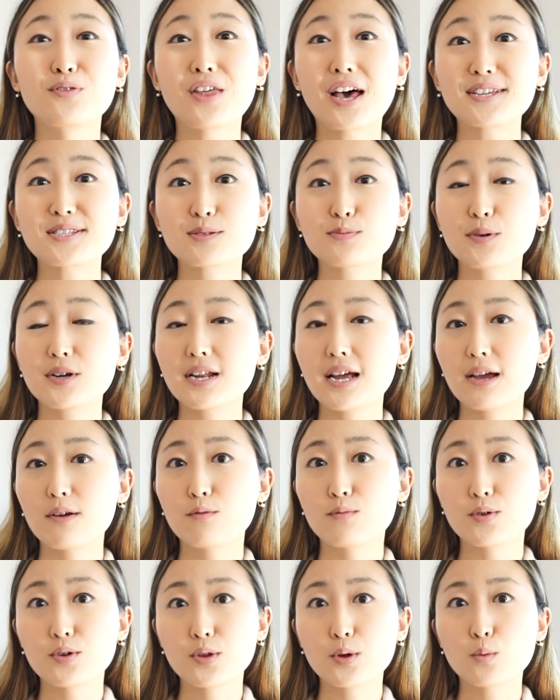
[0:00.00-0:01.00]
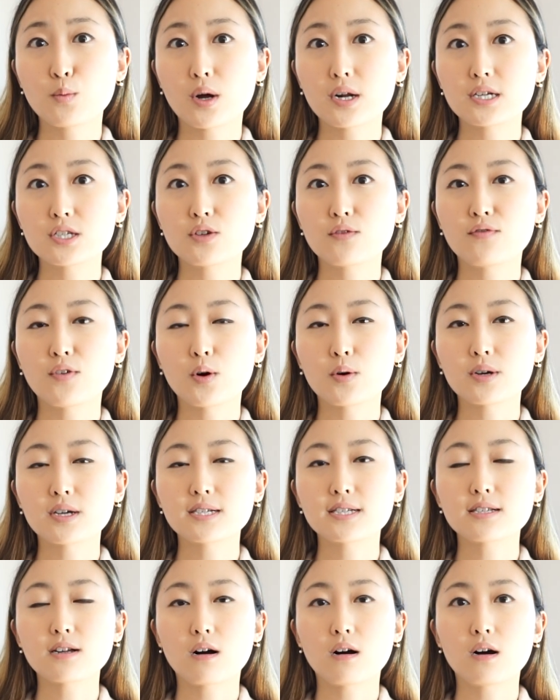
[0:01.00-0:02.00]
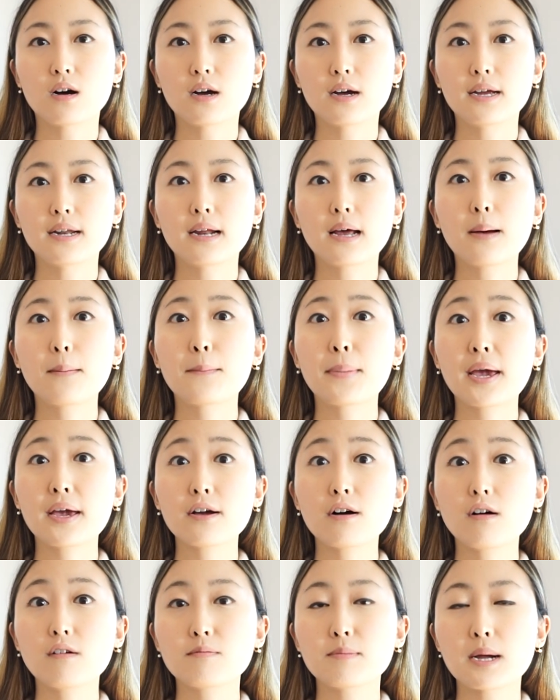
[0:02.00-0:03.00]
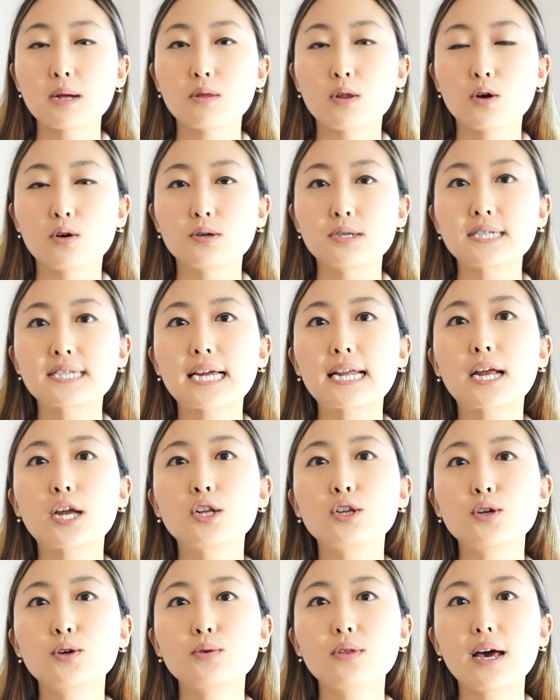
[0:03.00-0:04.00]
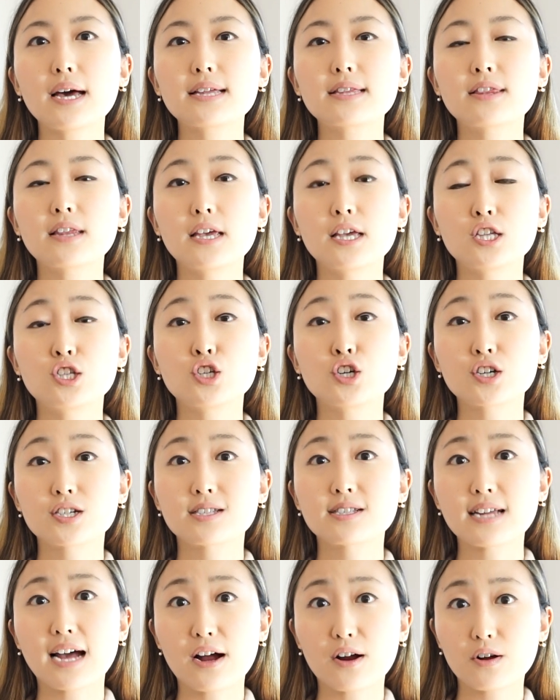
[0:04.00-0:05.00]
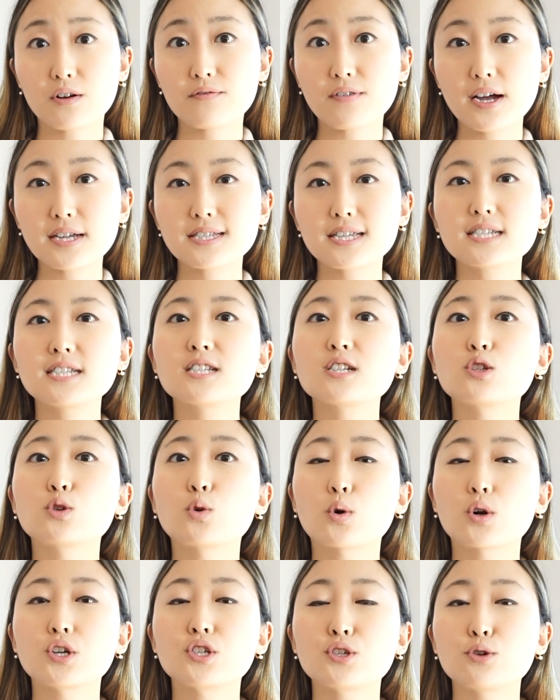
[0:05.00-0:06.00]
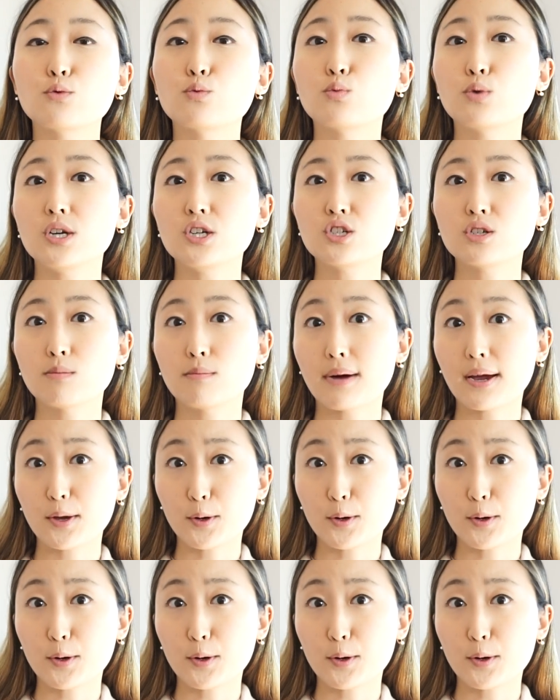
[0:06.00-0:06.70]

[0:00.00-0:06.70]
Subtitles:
that's when I really wanted to focus on paying off my loans, and I knew that it took sacrifices in order to reach my